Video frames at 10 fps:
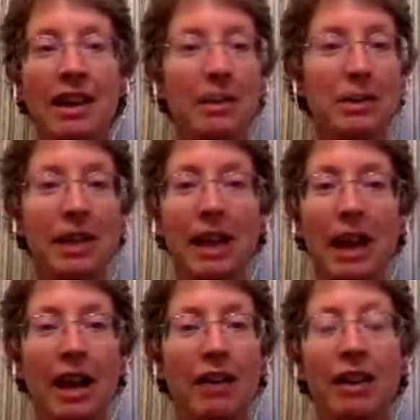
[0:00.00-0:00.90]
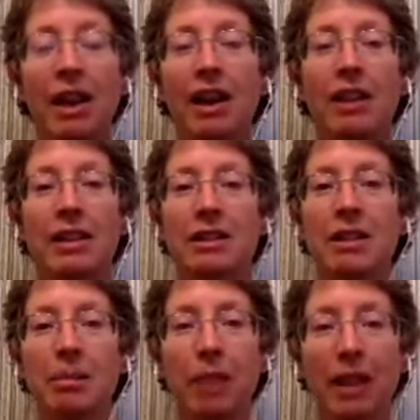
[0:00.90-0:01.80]
And it was like, I don't care that it's
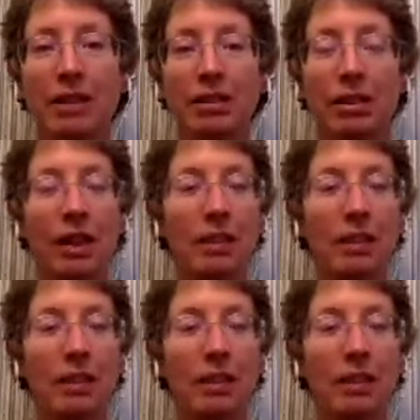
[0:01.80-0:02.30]
not practical.